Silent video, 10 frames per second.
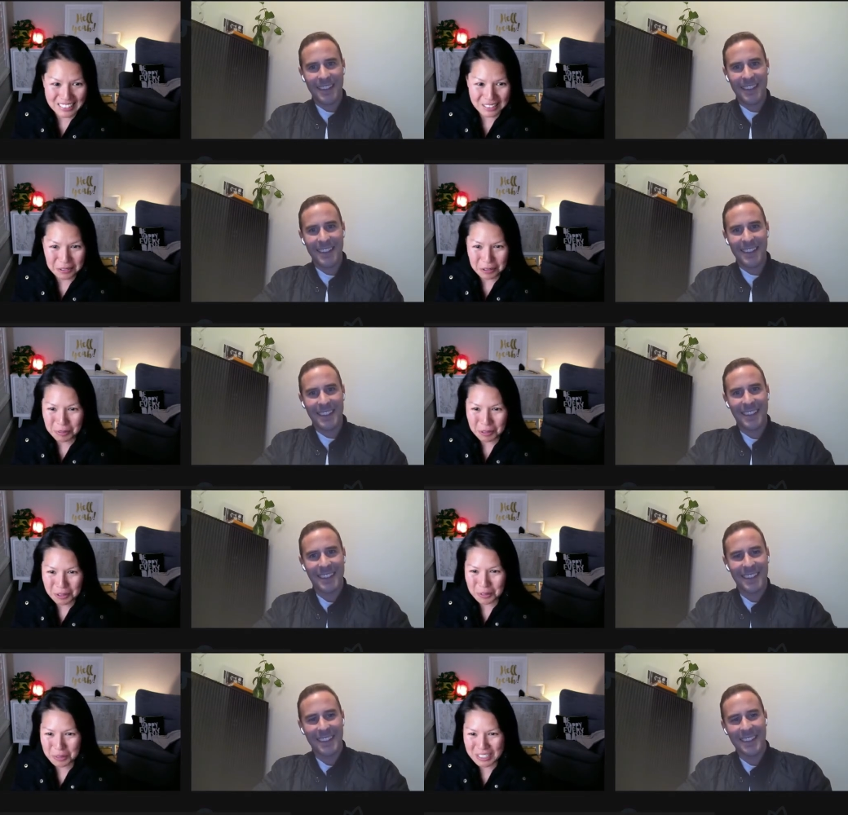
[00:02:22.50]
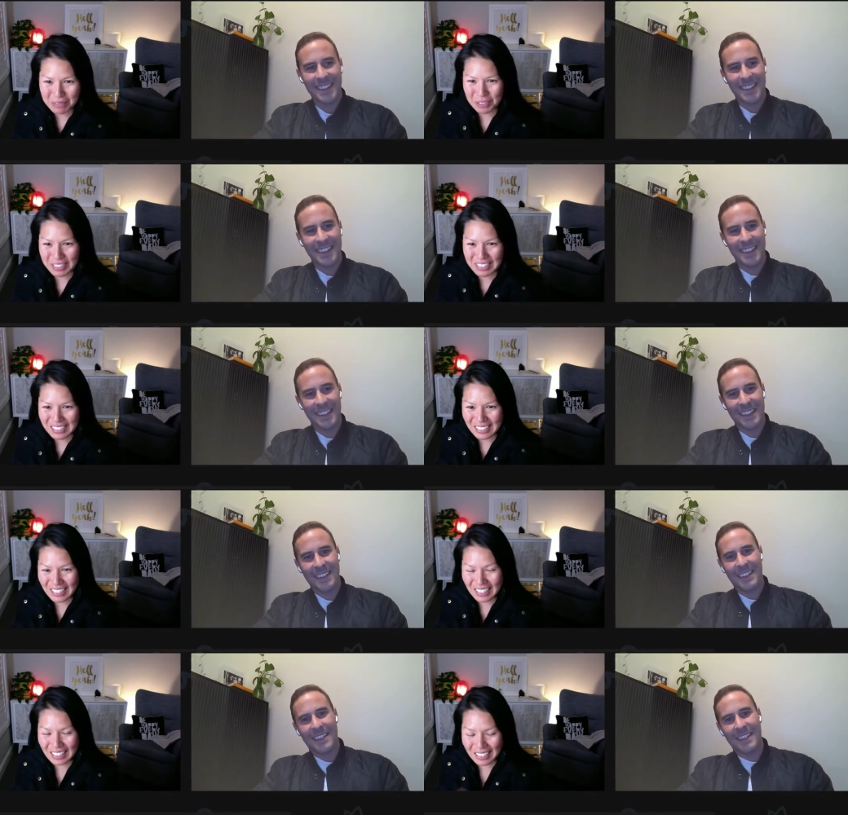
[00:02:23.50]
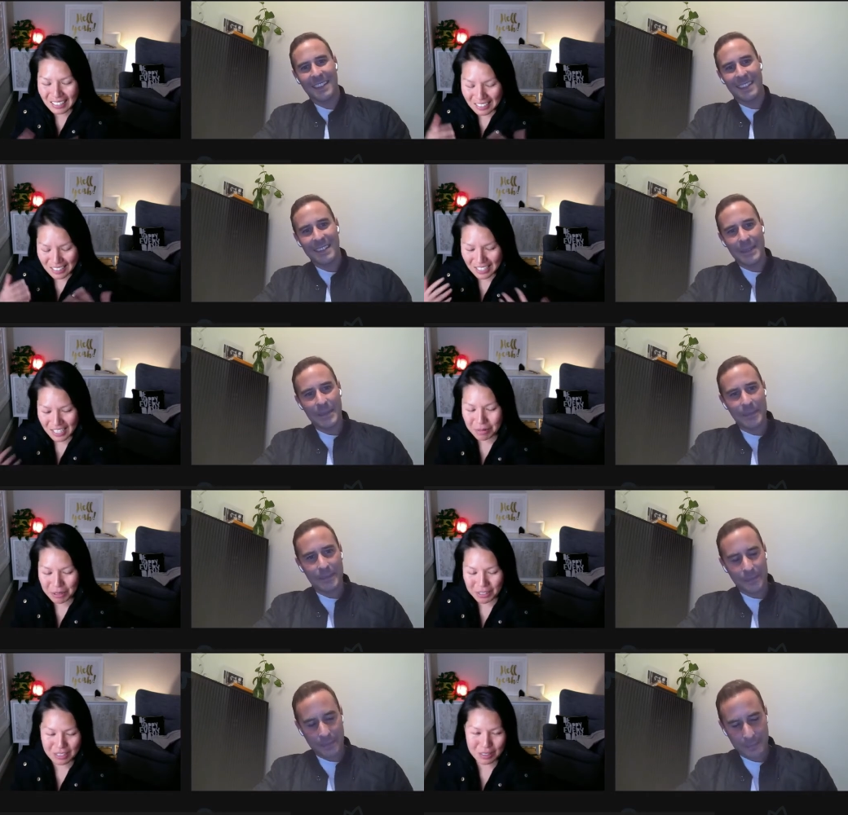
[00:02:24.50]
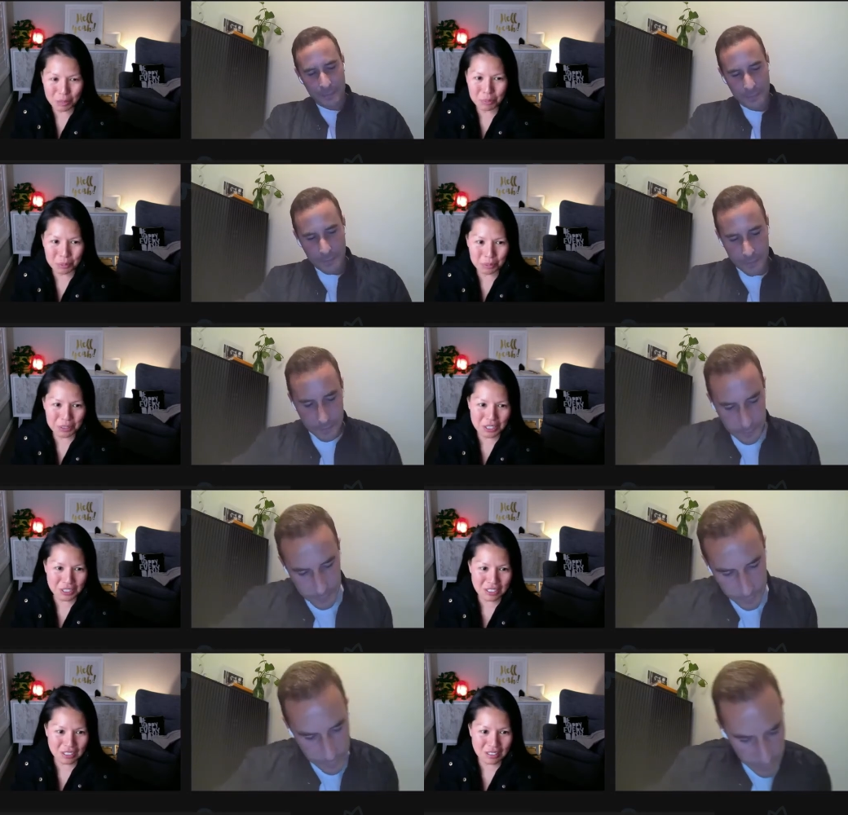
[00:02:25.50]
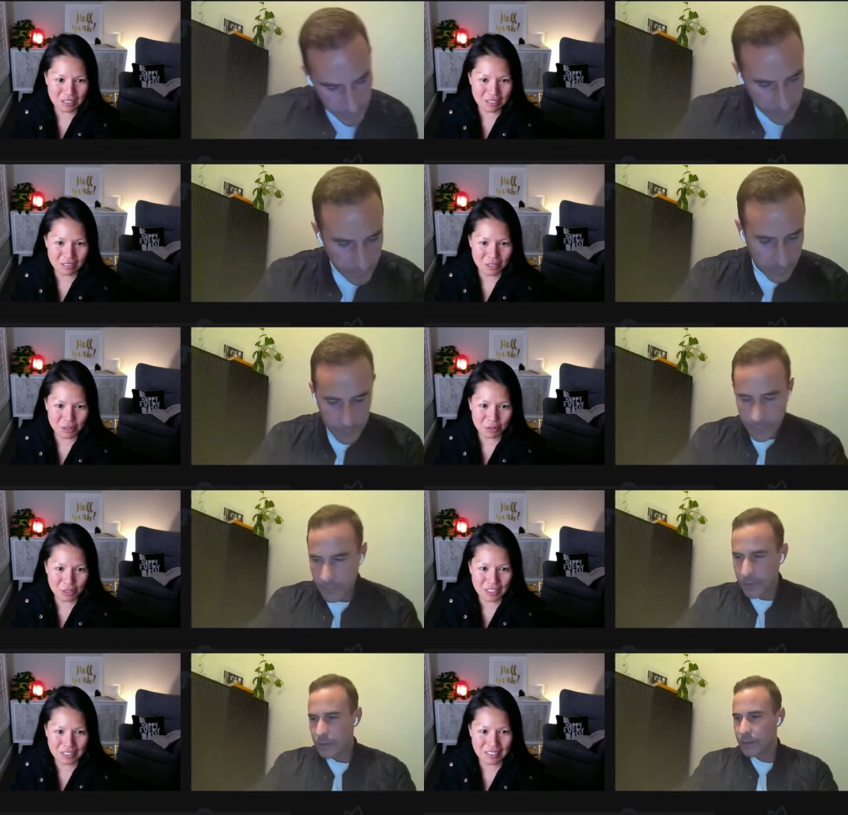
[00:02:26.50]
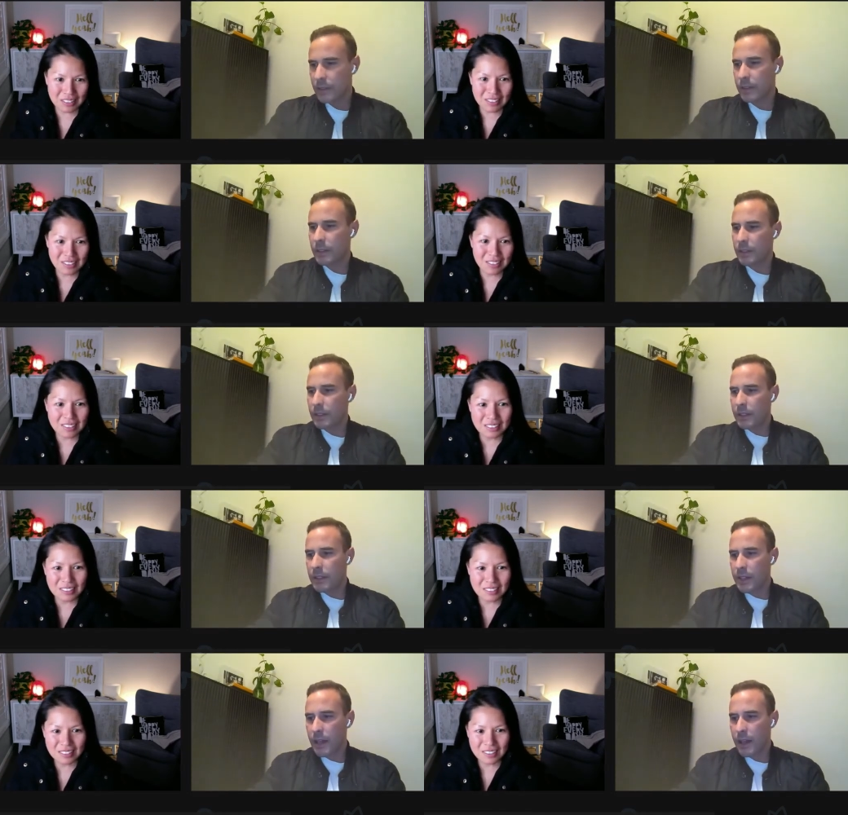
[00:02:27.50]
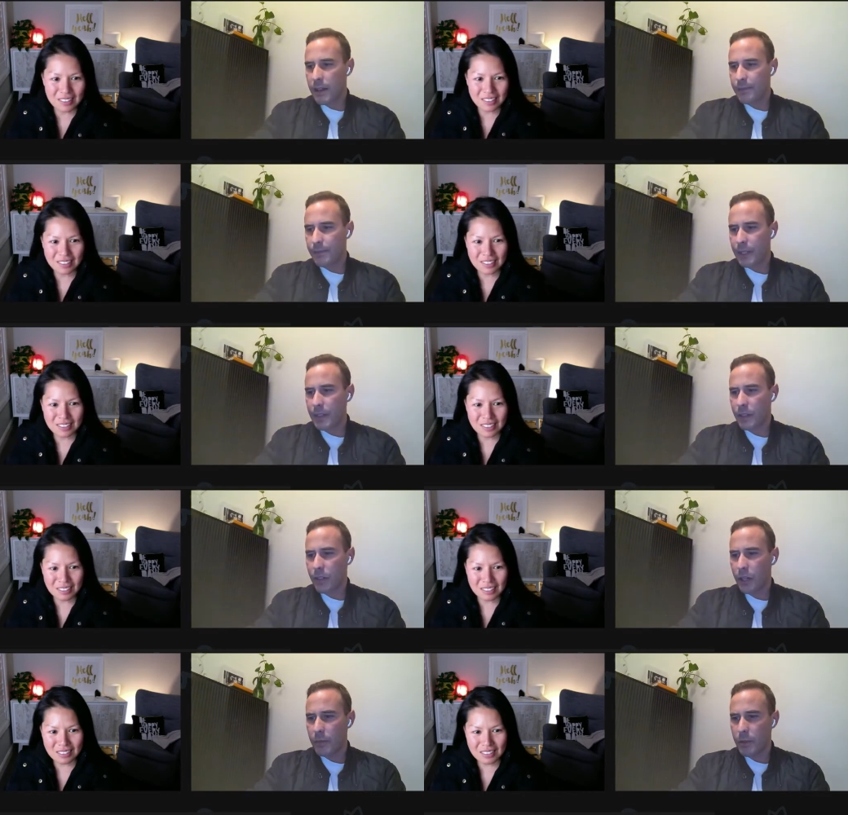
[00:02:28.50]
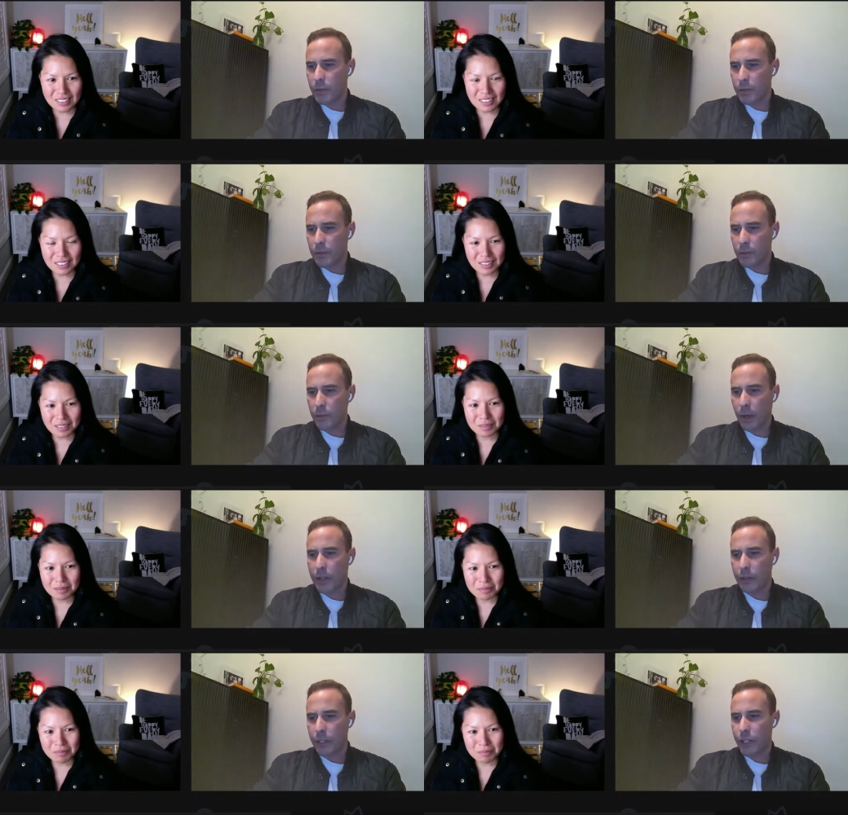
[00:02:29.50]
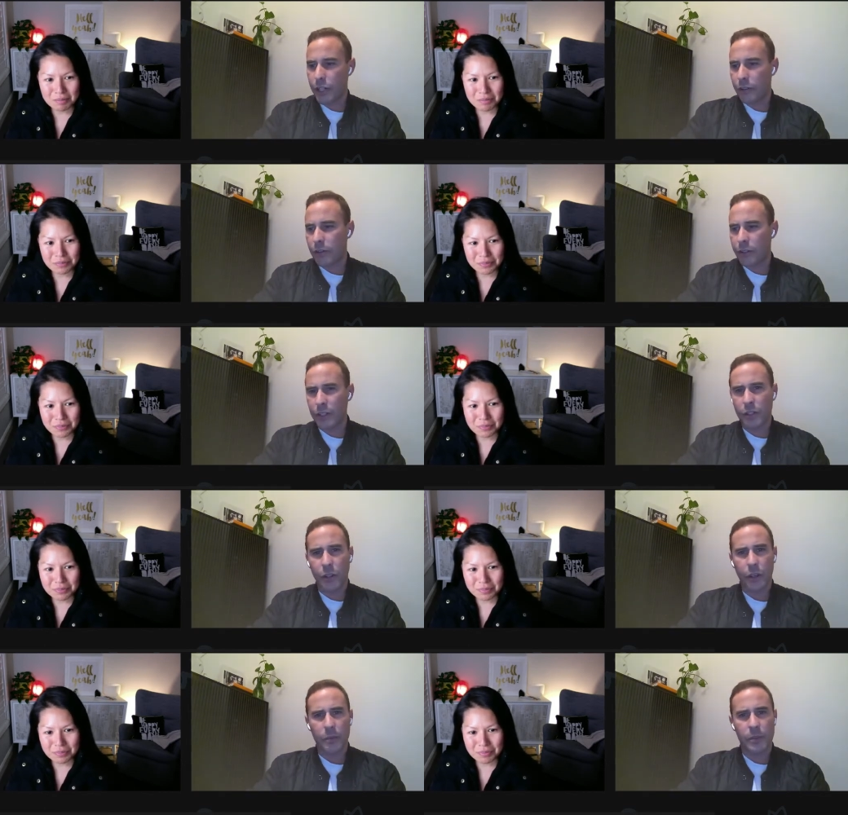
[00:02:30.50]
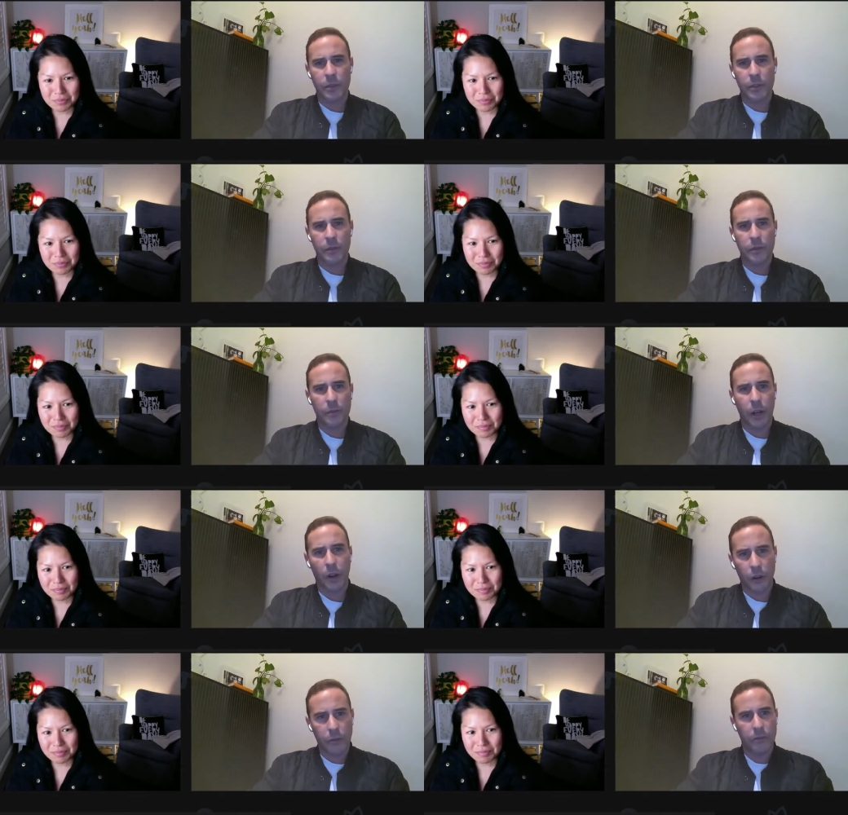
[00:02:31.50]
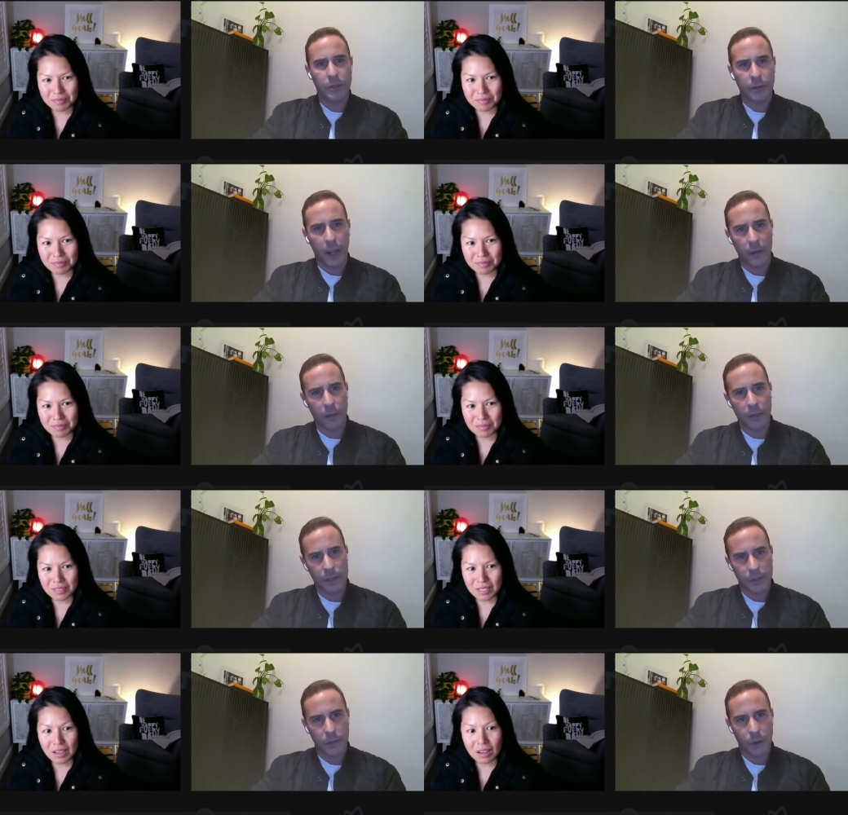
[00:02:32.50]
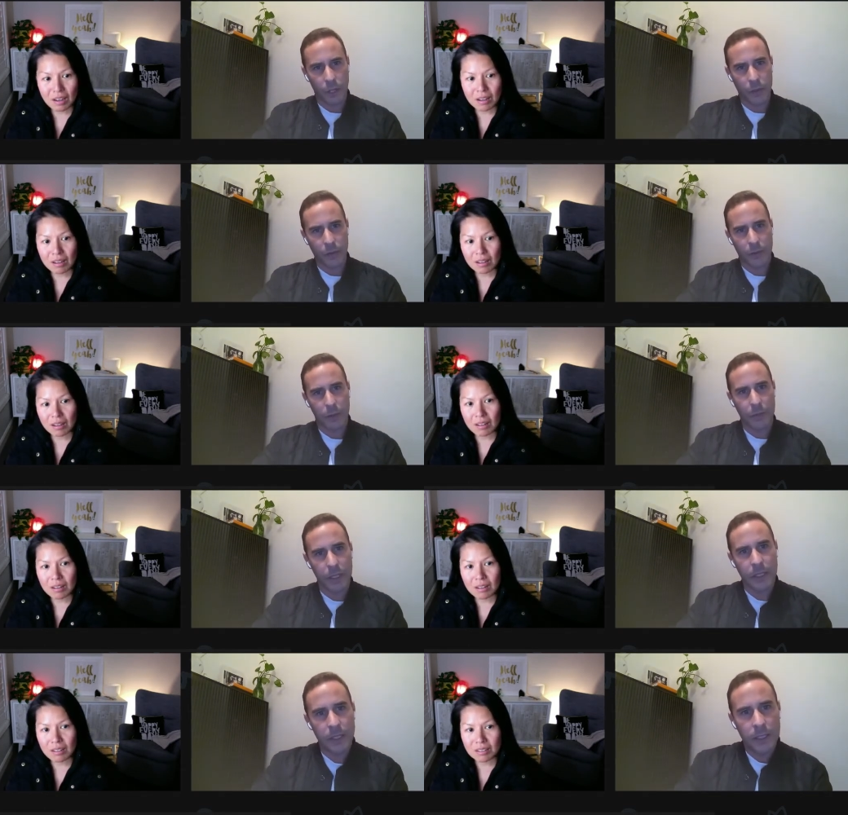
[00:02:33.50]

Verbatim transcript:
Speaker 1: in the group not so much advice share with us your property journey so far
Speaker 2: um, in terms of my career show or in terms of my own developments and what i do in property